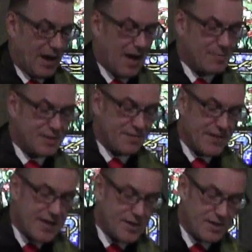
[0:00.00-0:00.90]

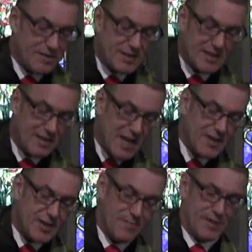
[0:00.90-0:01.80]
Observational
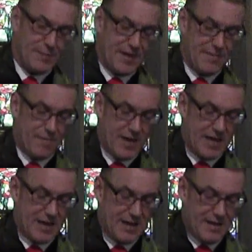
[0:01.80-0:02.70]
selection must be
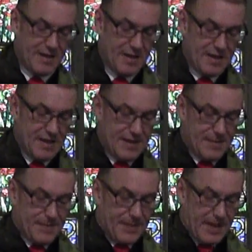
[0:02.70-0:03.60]
avoided.
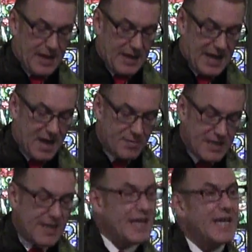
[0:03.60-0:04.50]

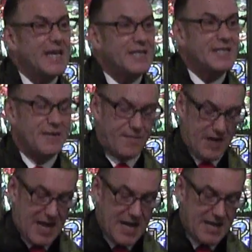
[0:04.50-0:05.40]
Counting the hits and
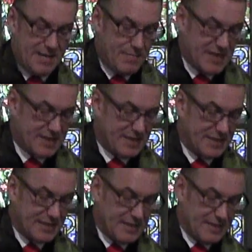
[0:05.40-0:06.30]
forgetting the
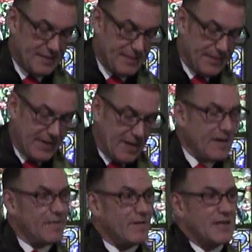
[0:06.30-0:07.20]
misses.
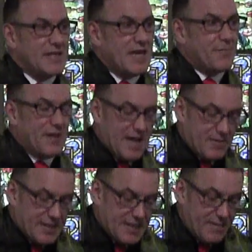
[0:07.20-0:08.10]
For example,
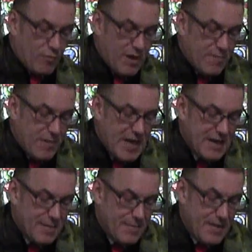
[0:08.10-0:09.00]
I received one
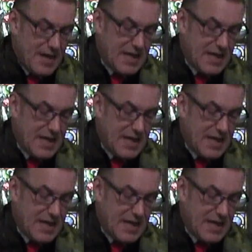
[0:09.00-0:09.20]
random